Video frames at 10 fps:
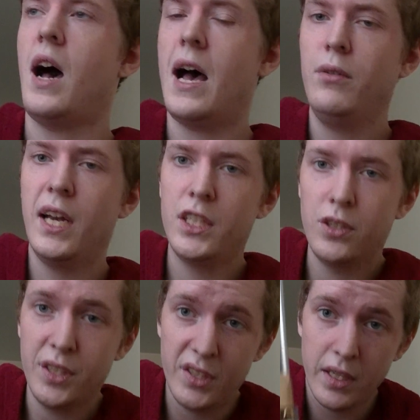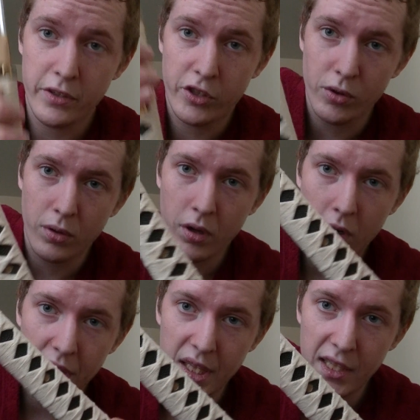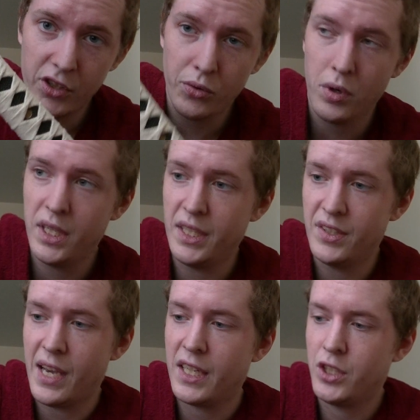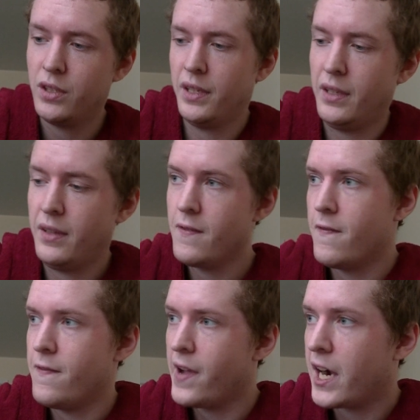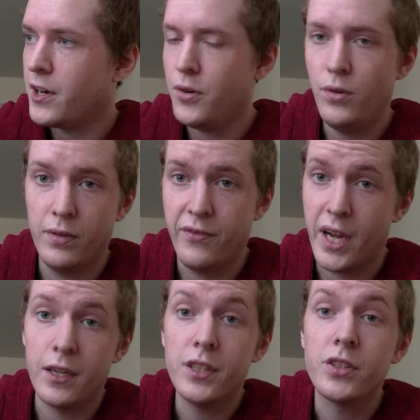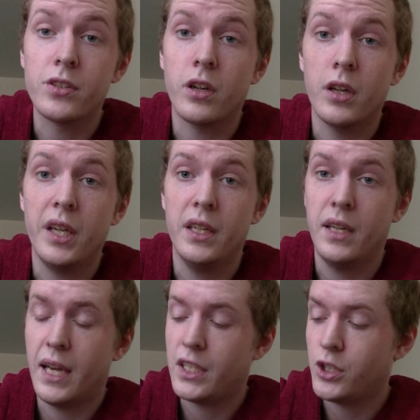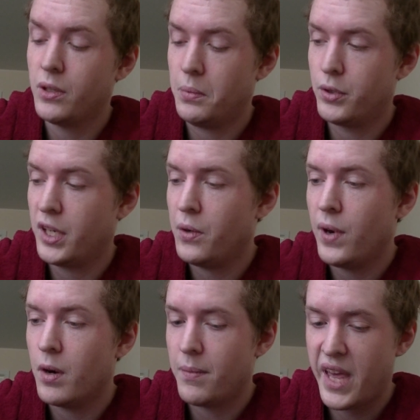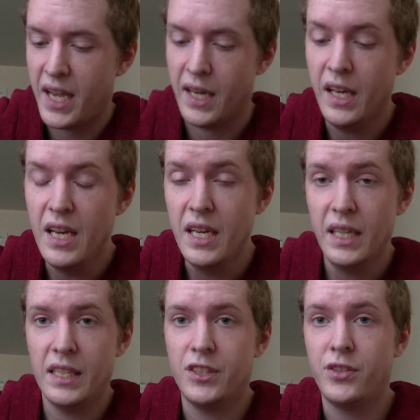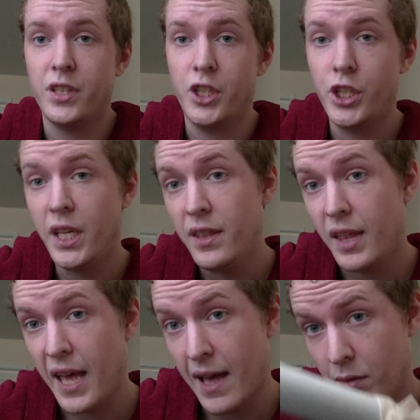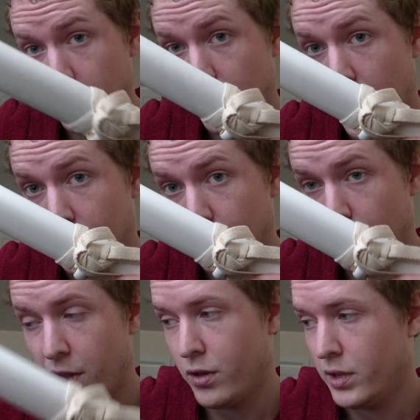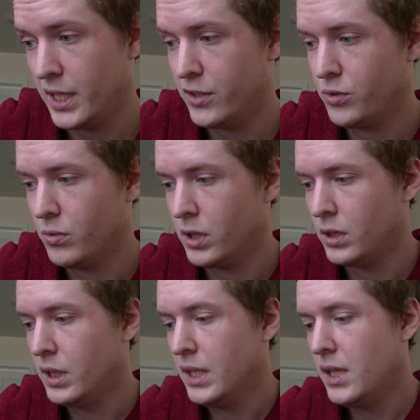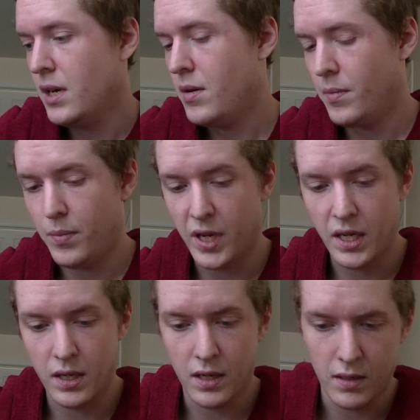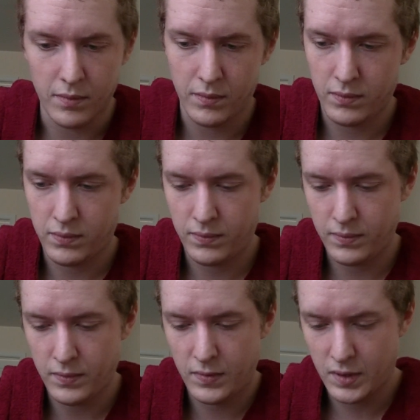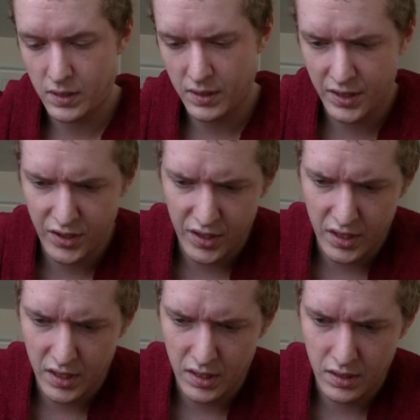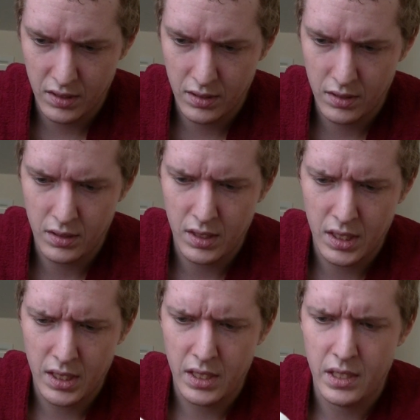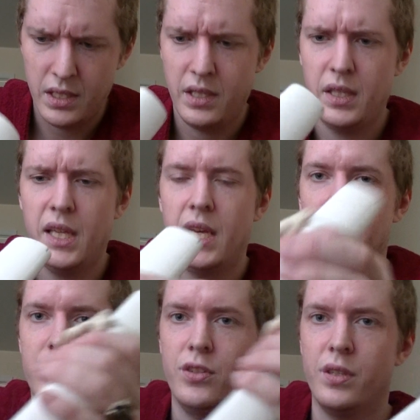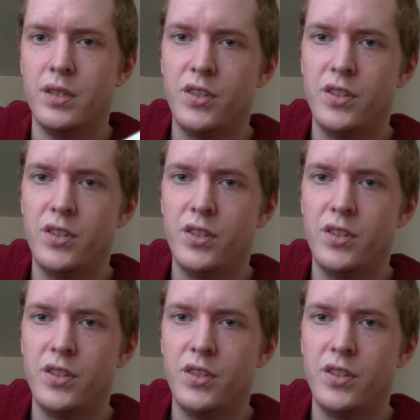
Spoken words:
I would actually say the sword on this one is actually very, very sturdy and actually pretty well made. It's the sheath I have a problem with on this one. But, let's see. Yeah, as you can